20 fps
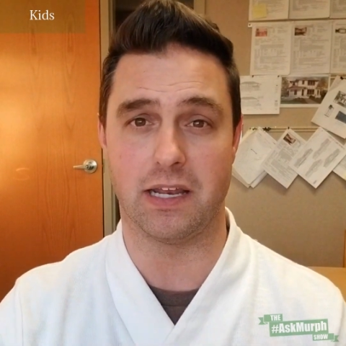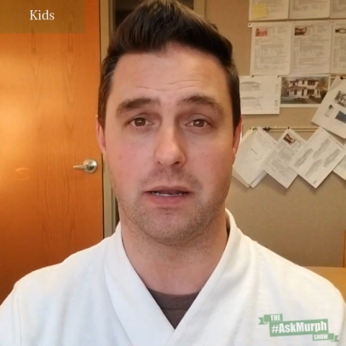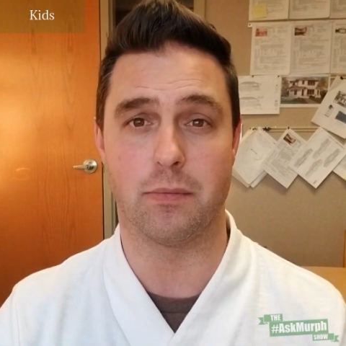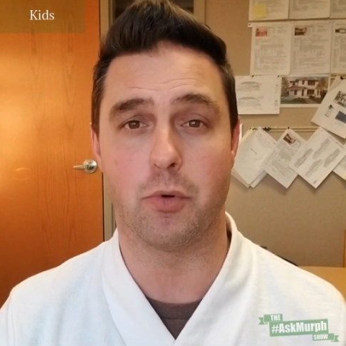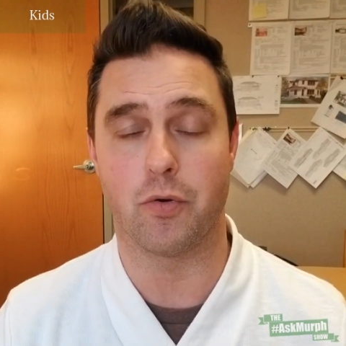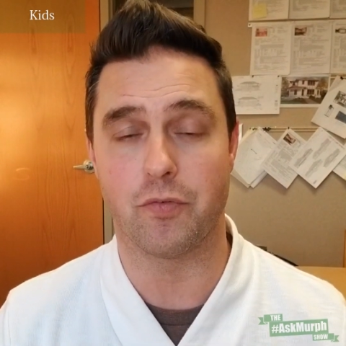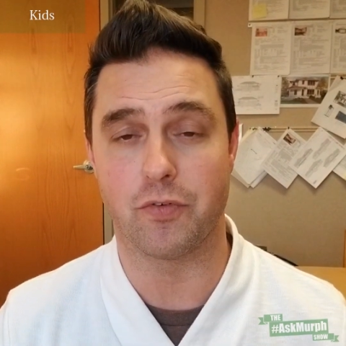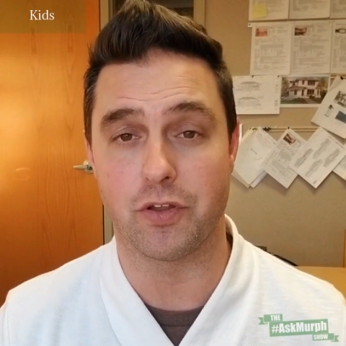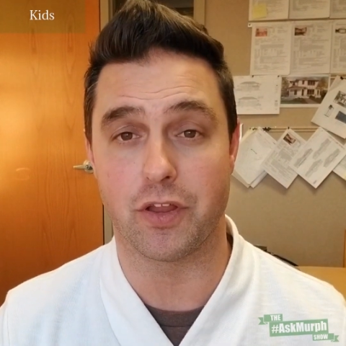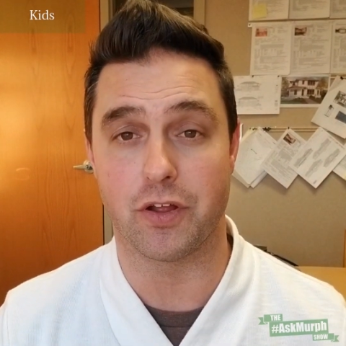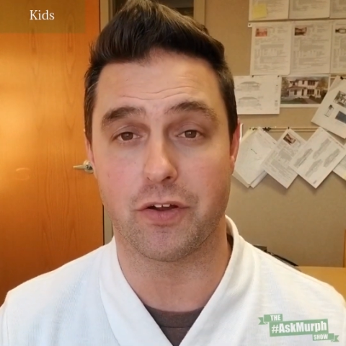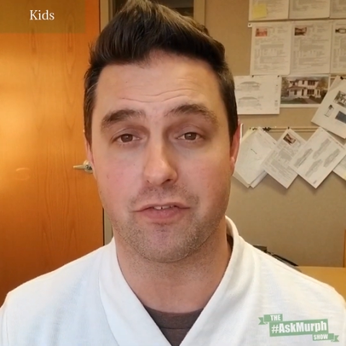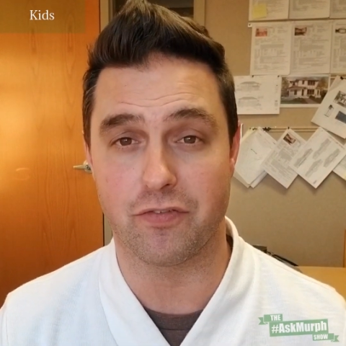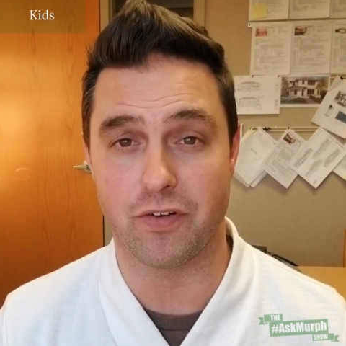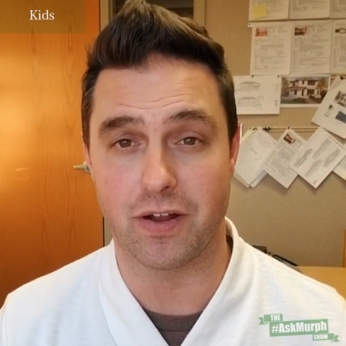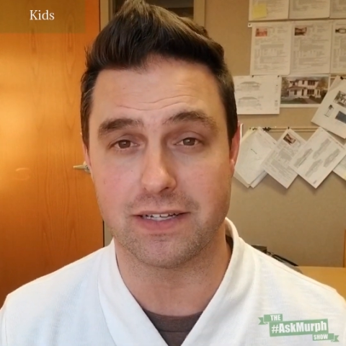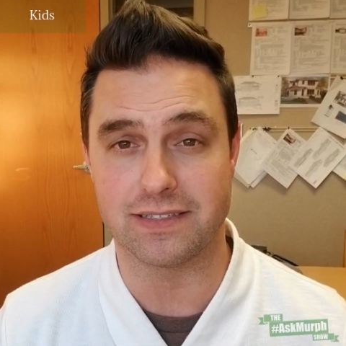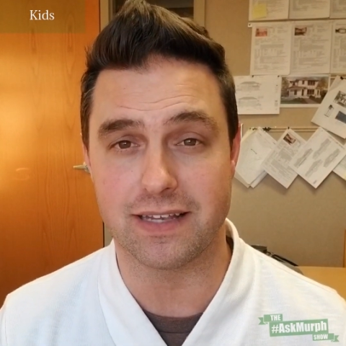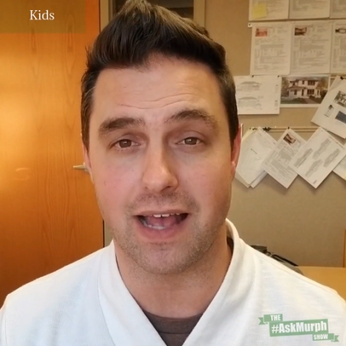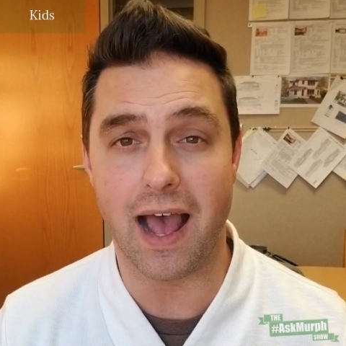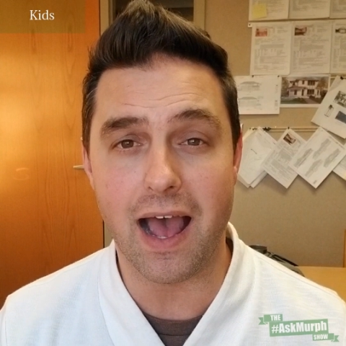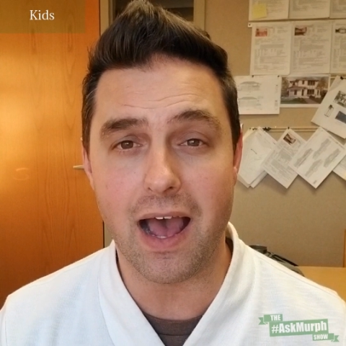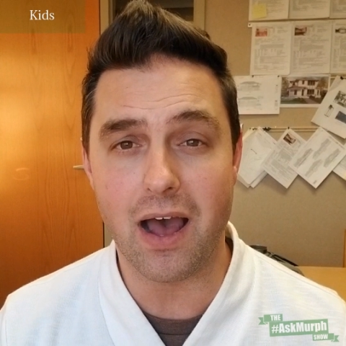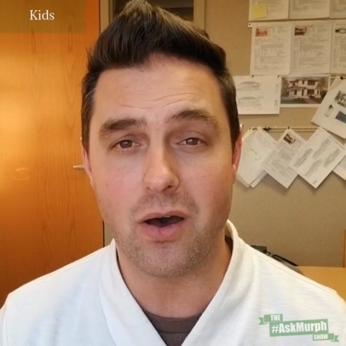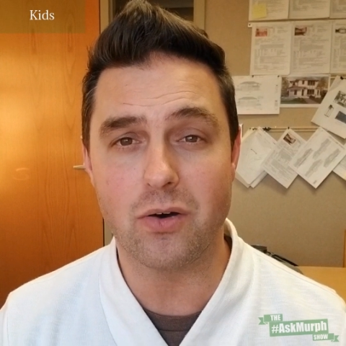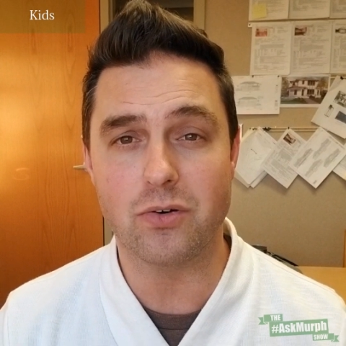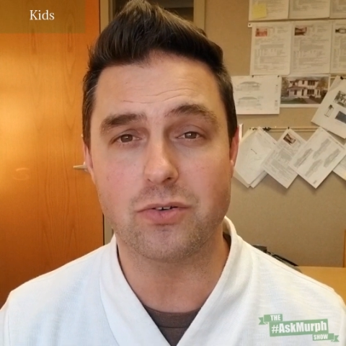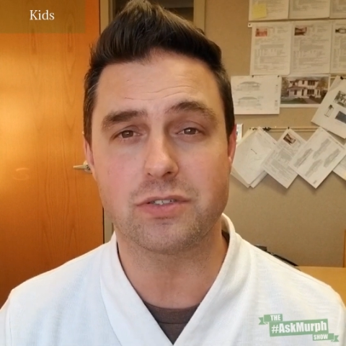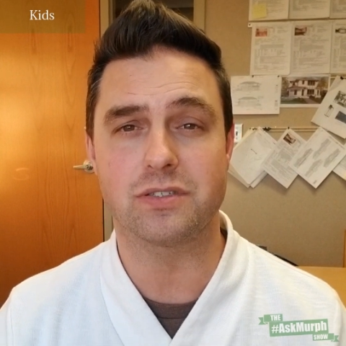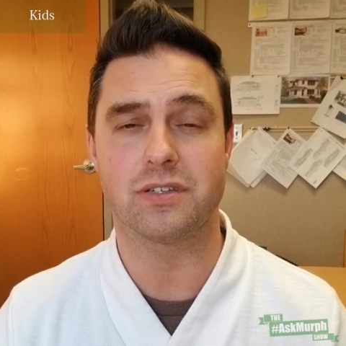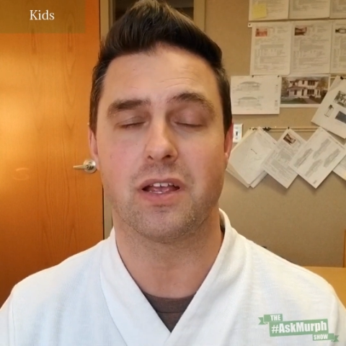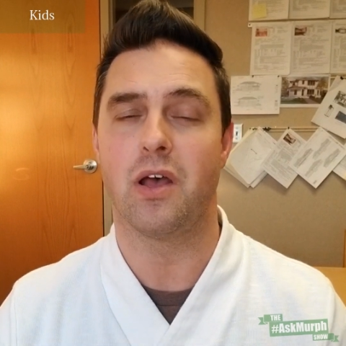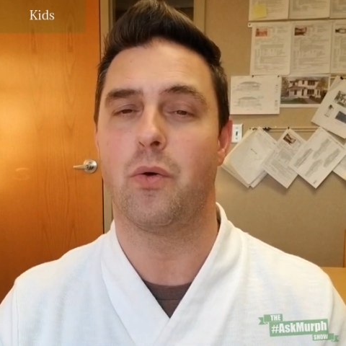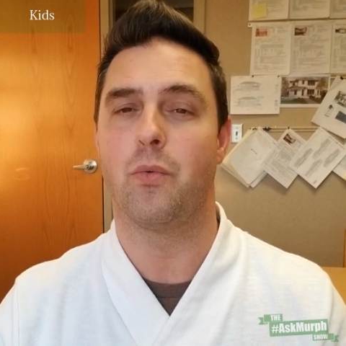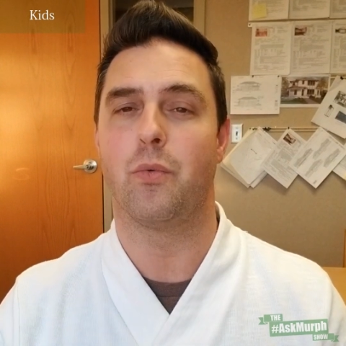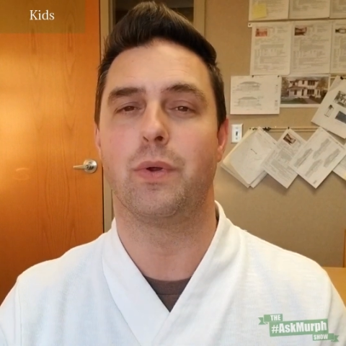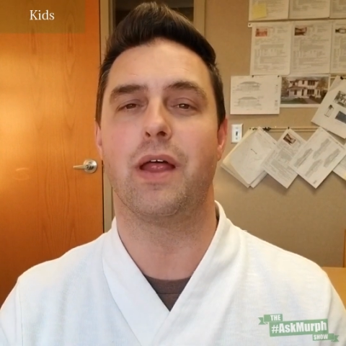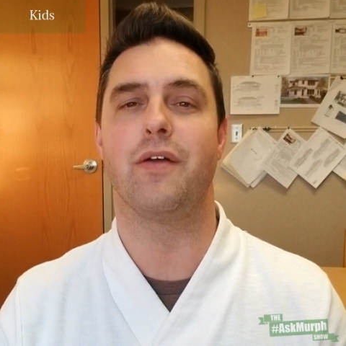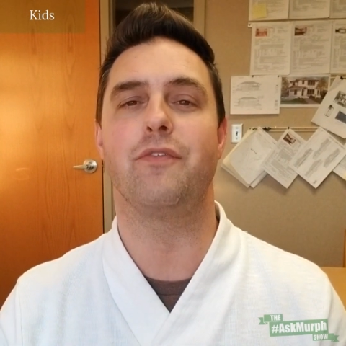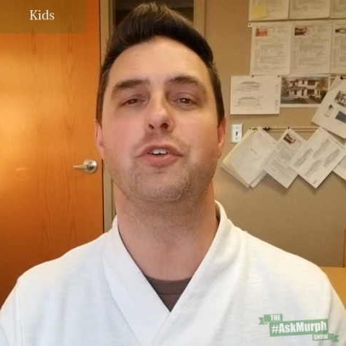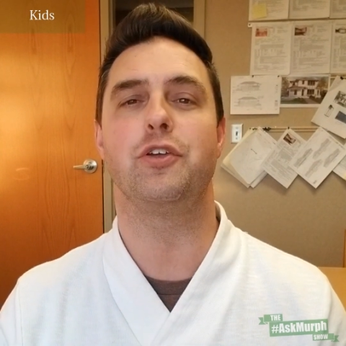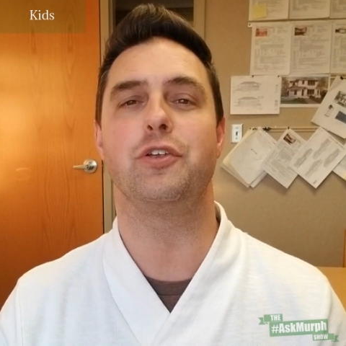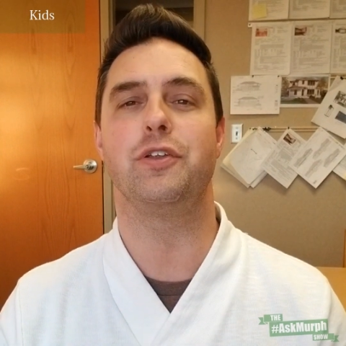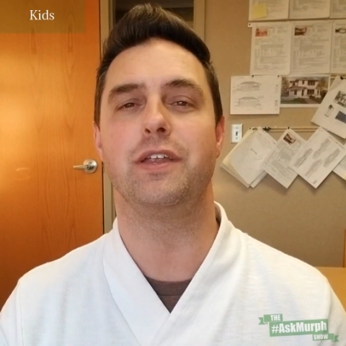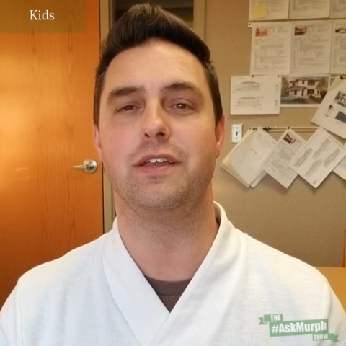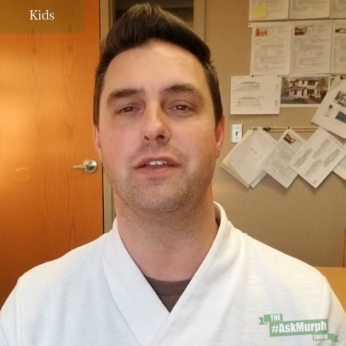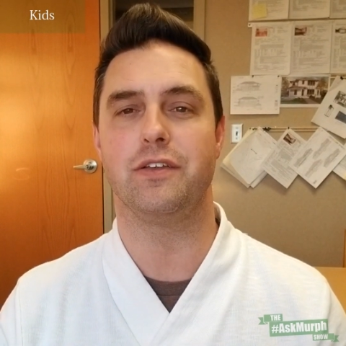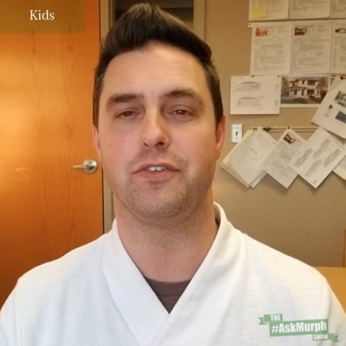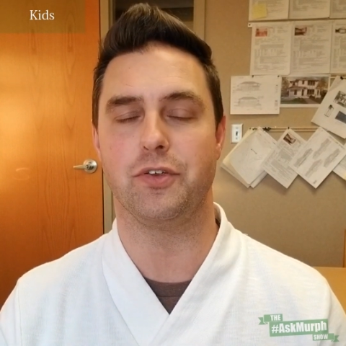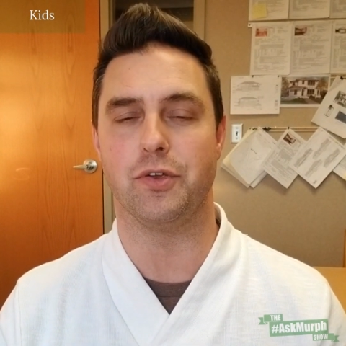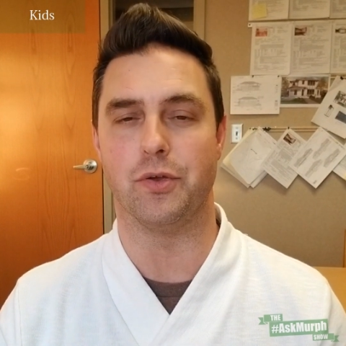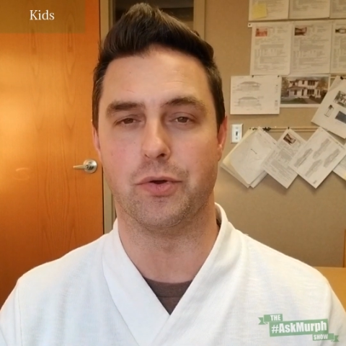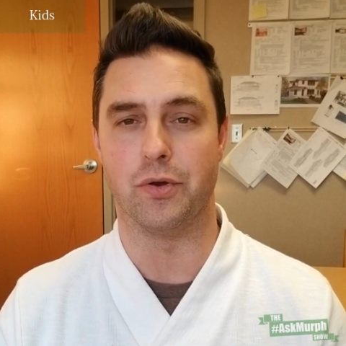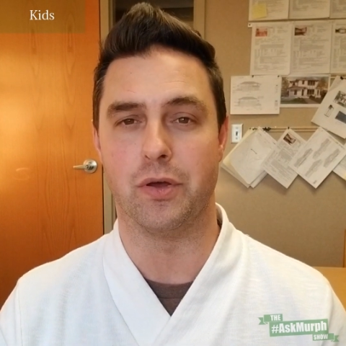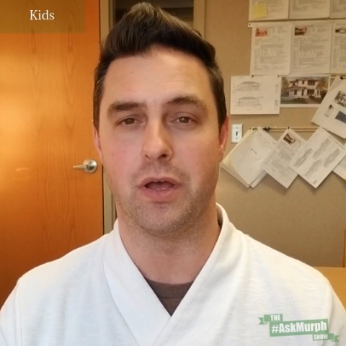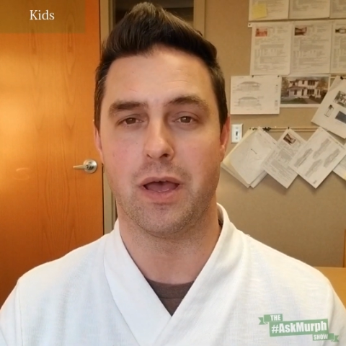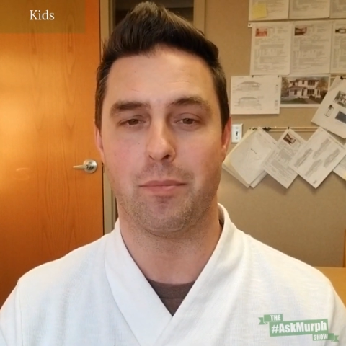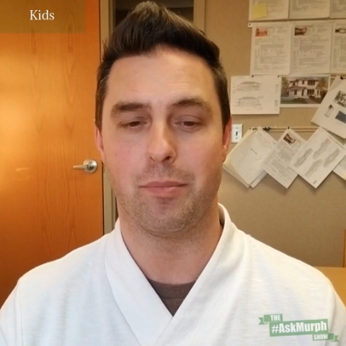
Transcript: them over to their friend's house, whatever you need to do.